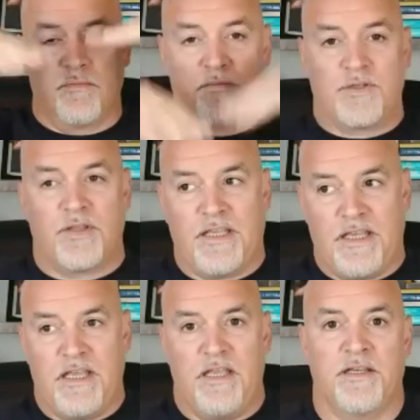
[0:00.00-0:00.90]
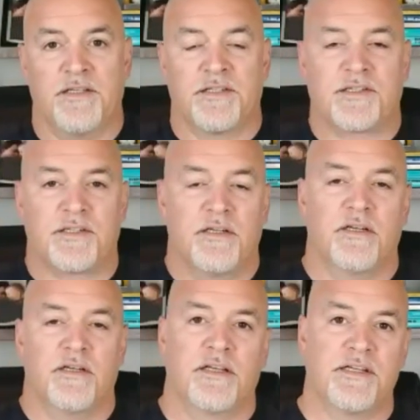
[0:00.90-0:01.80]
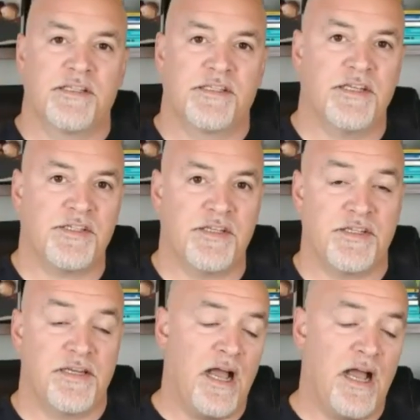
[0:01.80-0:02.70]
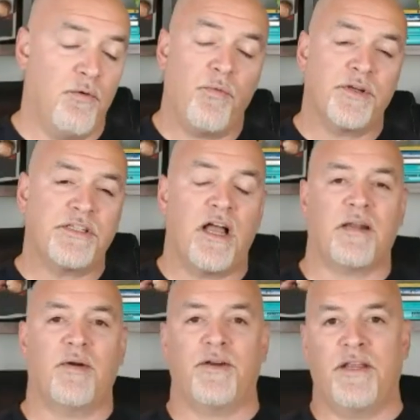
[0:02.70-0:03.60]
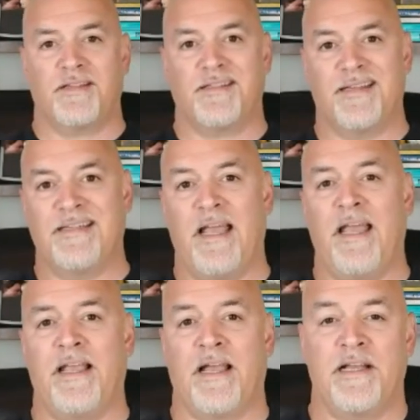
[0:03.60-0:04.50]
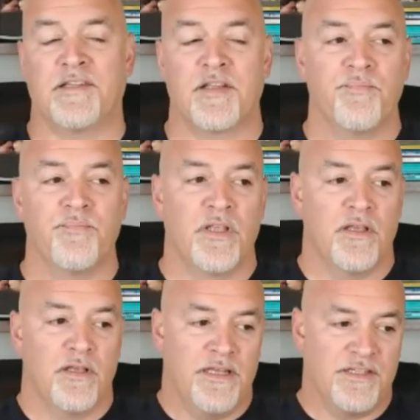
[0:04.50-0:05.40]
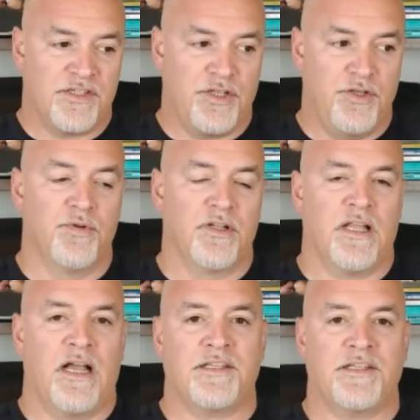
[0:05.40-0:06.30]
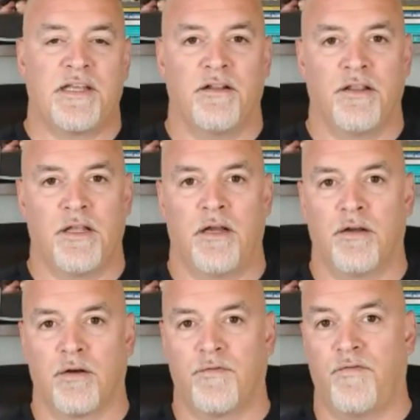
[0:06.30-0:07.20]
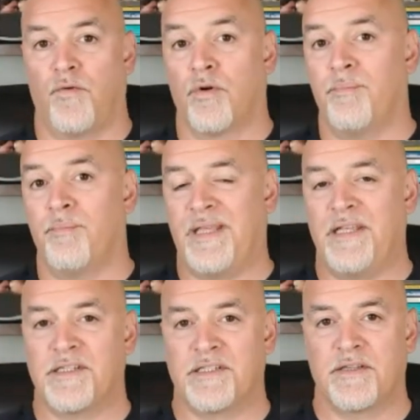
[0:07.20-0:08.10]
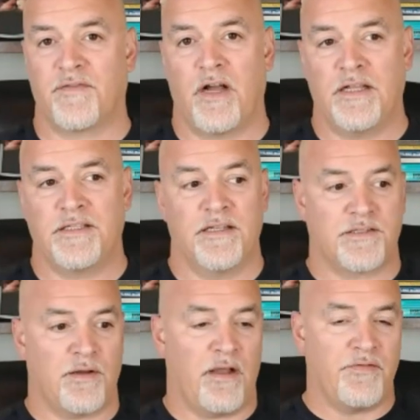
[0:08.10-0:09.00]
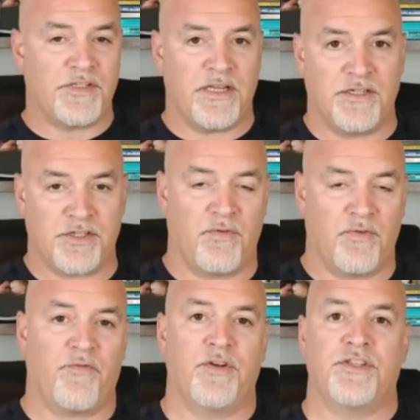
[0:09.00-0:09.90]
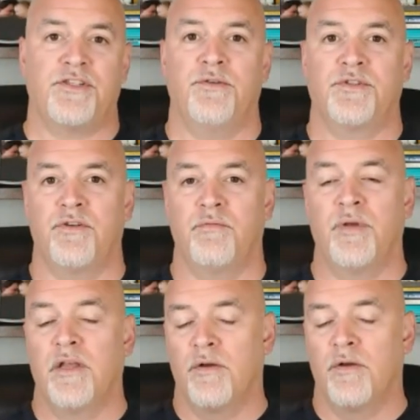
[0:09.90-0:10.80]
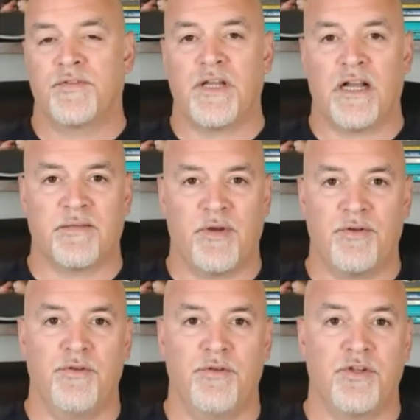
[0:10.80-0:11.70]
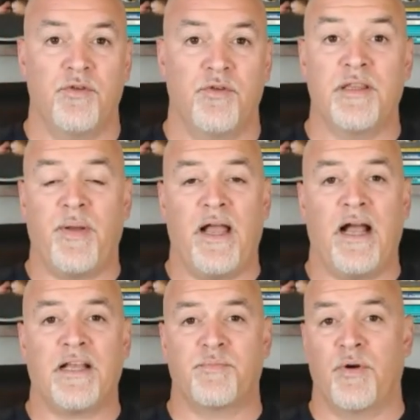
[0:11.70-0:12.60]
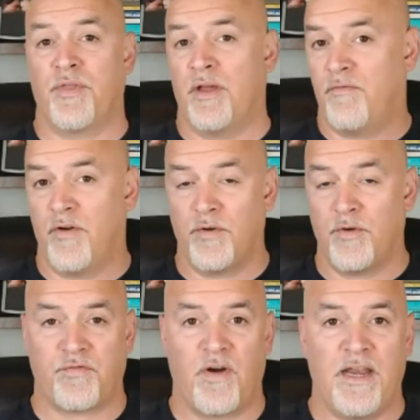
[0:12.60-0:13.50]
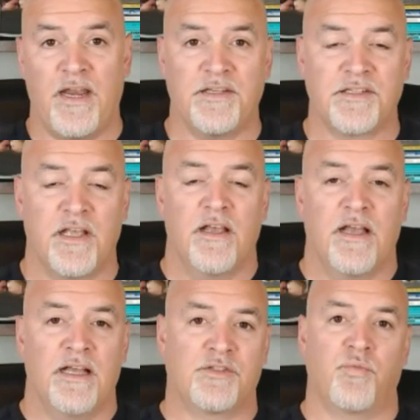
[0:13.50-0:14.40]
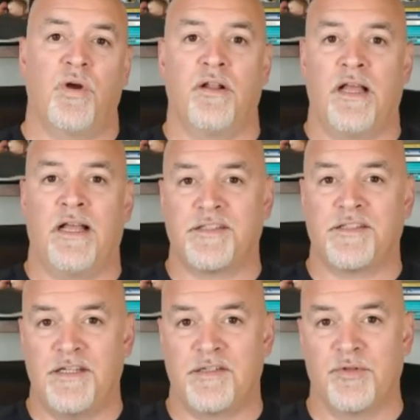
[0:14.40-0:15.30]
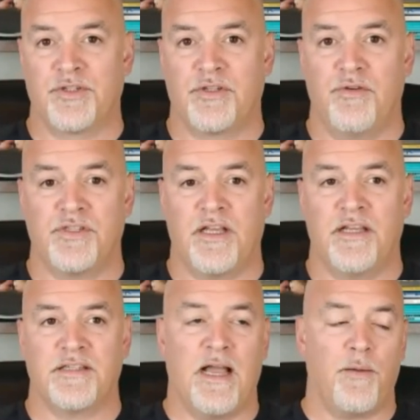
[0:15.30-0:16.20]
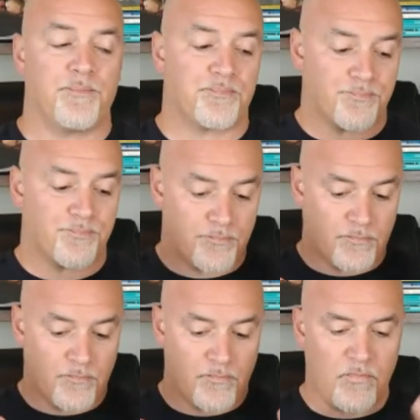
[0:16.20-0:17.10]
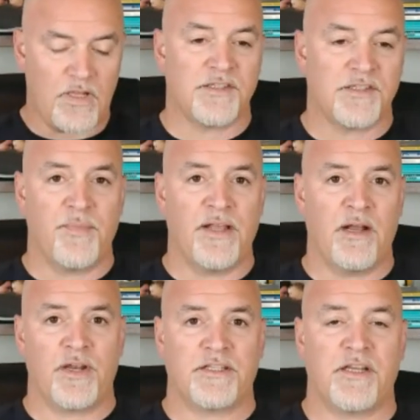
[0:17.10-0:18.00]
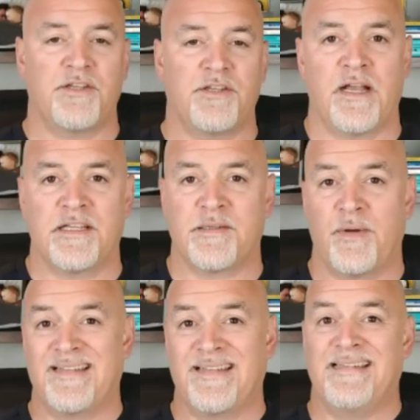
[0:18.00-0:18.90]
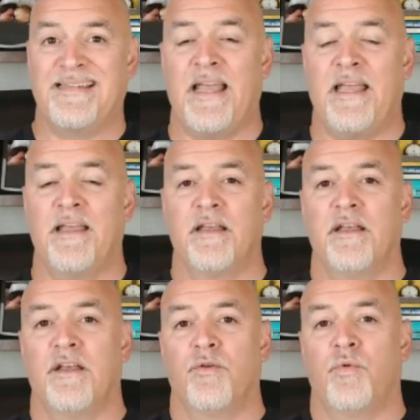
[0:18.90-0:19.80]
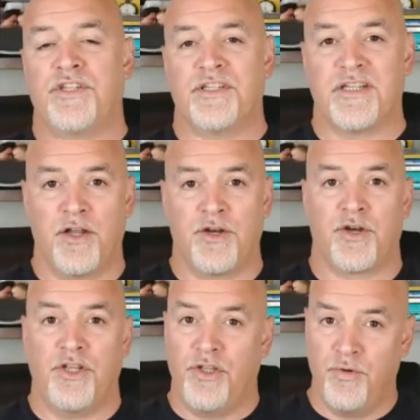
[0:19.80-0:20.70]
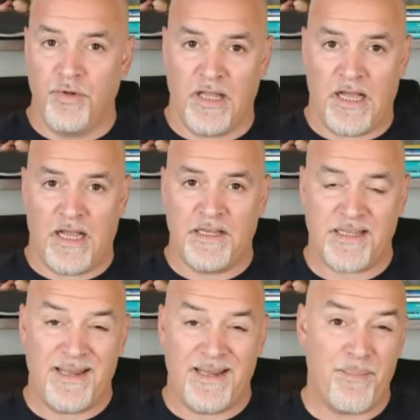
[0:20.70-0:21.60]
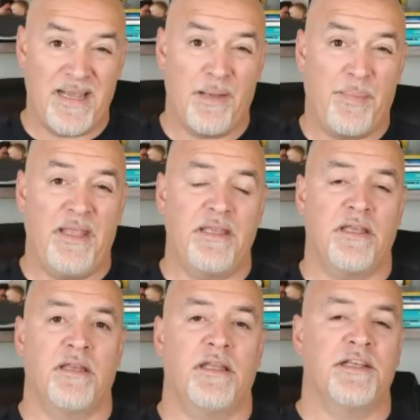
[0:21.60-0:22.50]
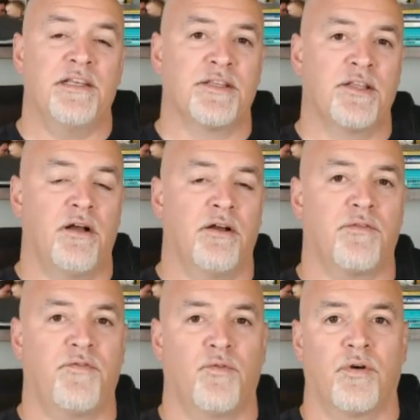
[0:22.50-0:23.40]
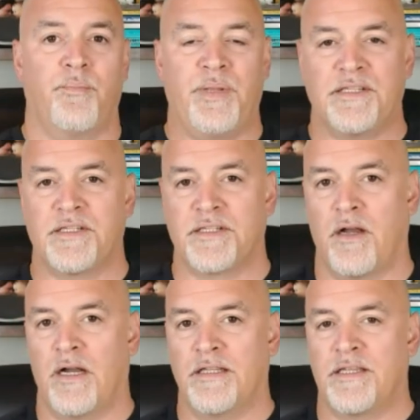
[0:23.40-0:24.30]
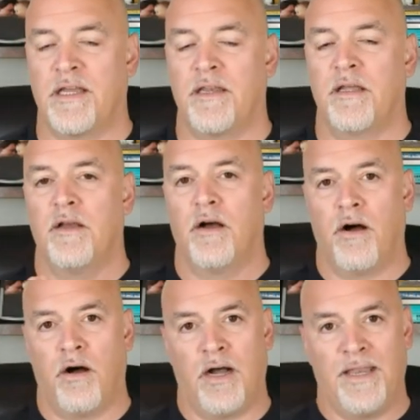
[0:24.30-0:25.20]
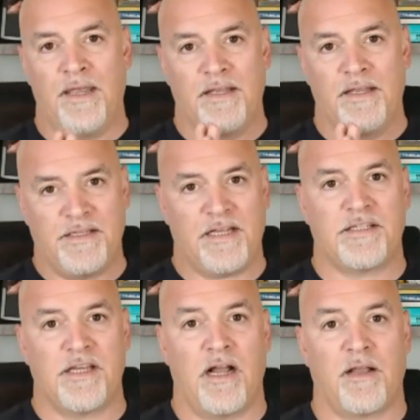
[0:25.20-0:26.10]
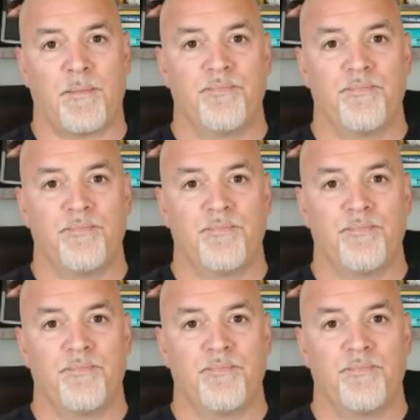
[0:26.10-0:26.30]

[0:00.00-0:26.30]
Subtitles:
So the key is consistency. Now, what we're talking about here today, guys, is utilizing longer form pieces of content. So obviously, I just referenced YouTube. We've talked about YouTube in the past, both on Focus Fridays as well as Teachable Tuesdays. Now, something I want to talk to you guys about today, which is underutilized, in my opinion, is longer form pieces of content on TikTok.